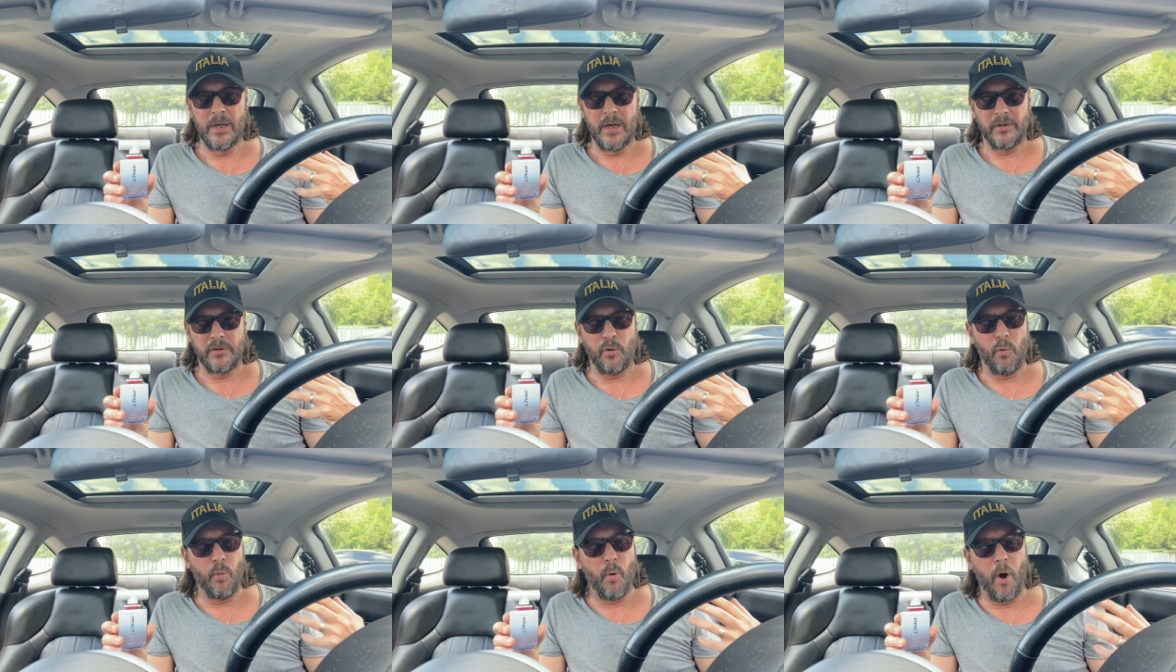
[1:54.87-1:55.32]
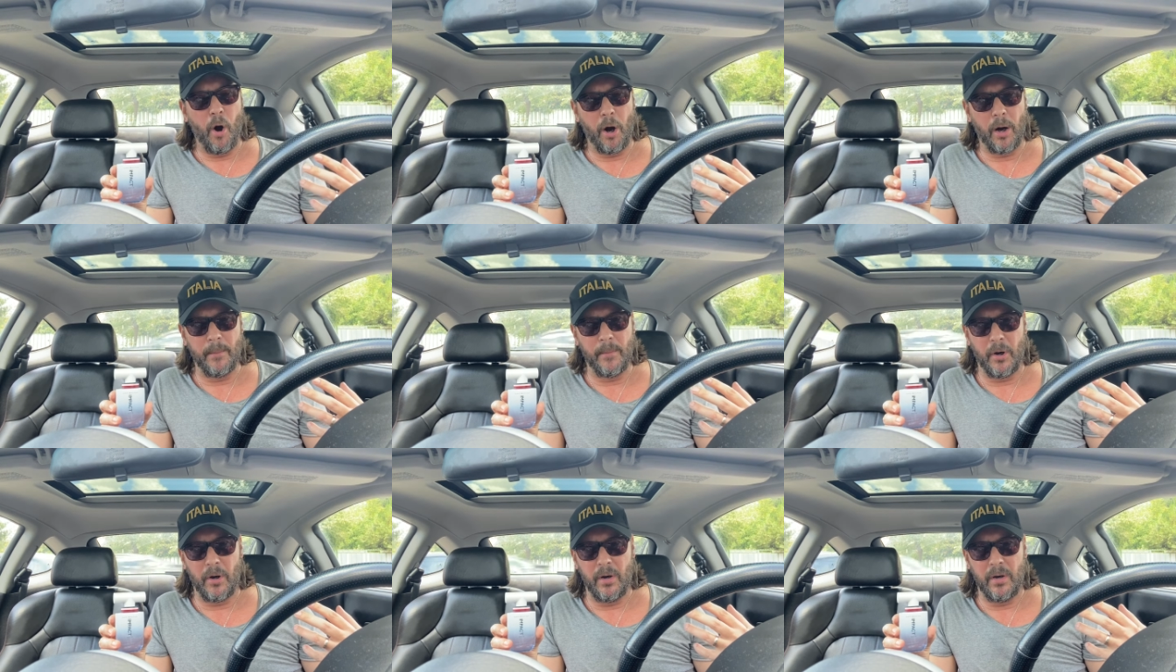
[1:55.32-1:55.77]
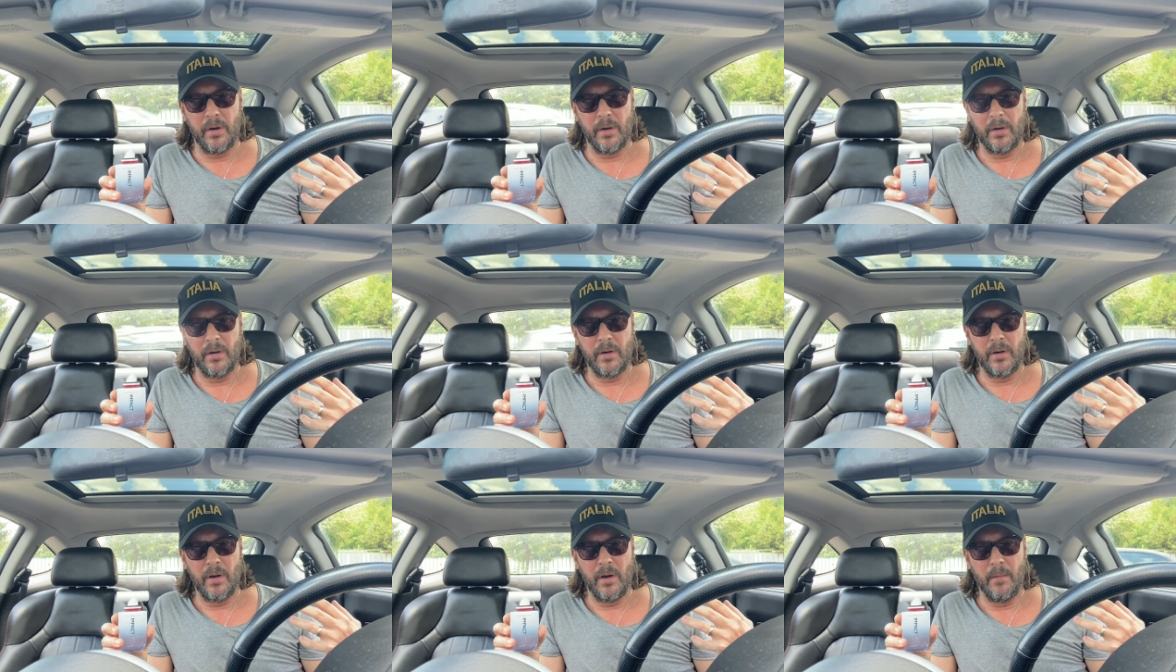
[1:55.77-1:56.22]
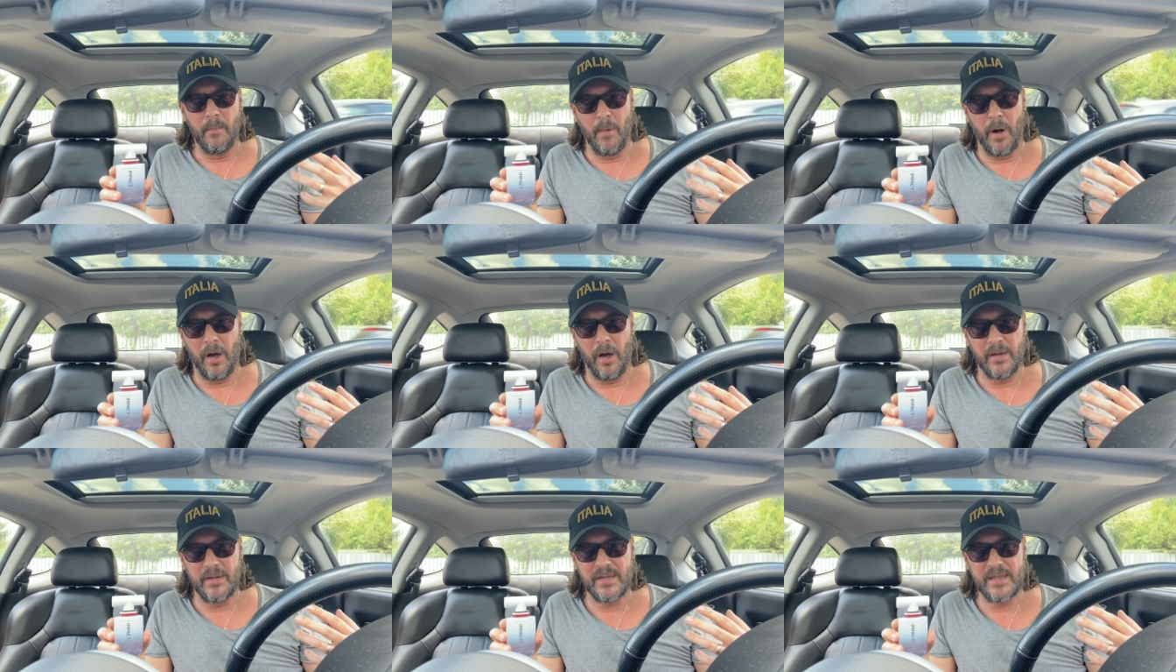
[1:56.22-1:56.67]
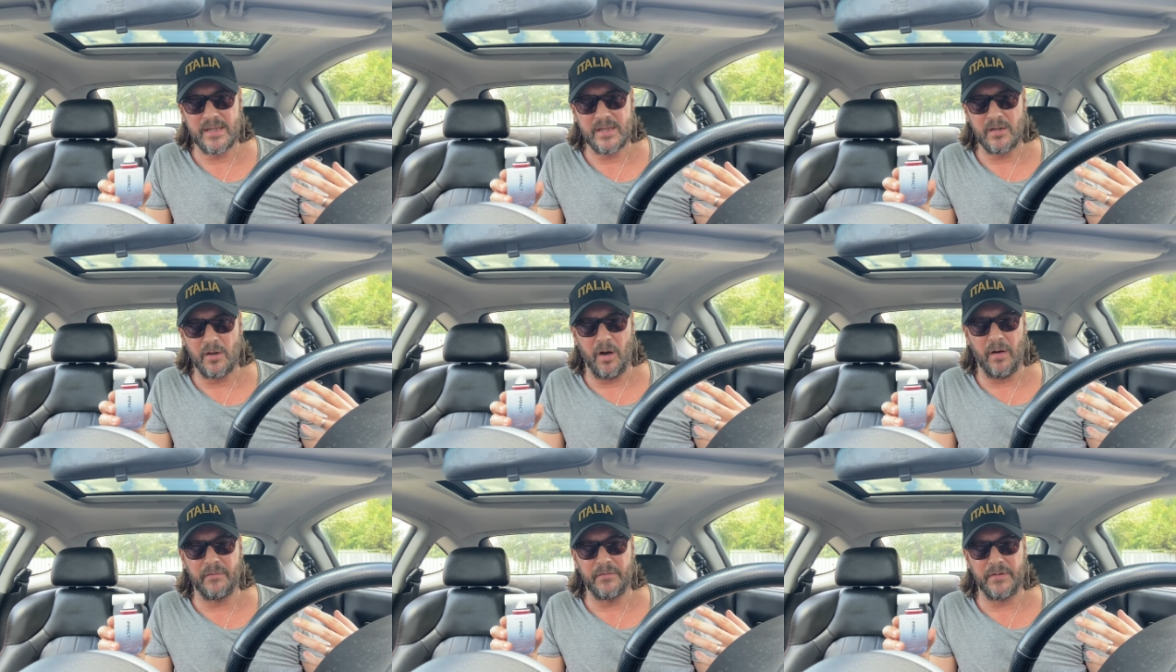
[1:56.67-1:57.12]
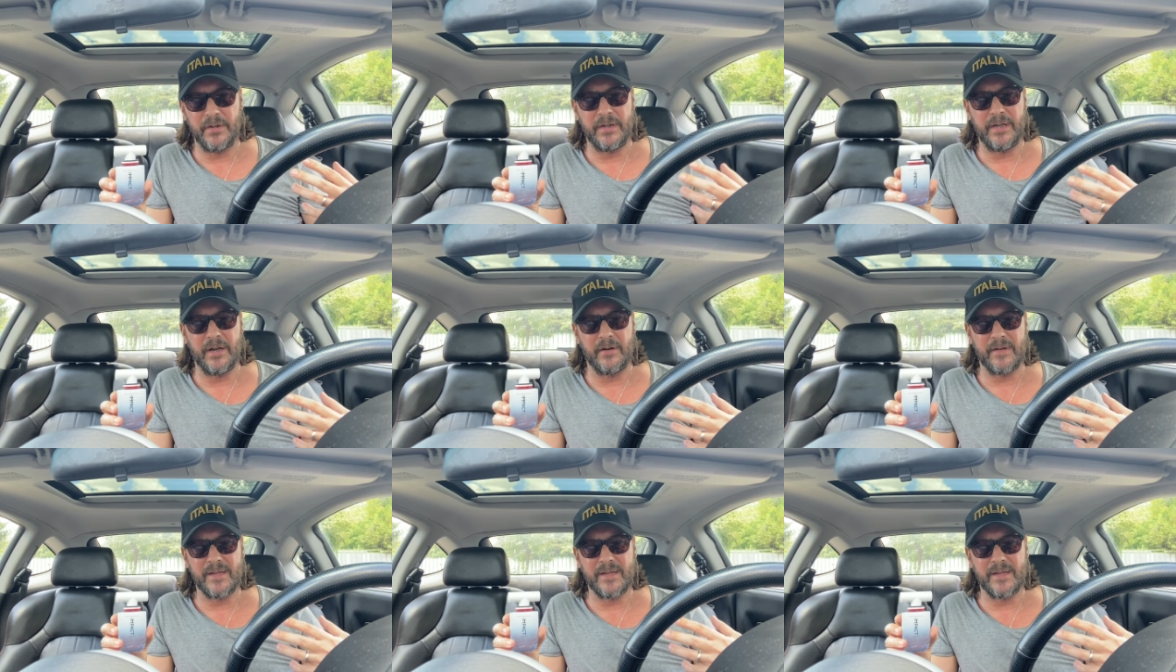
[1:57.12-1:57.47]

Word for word: the warmer months of the year.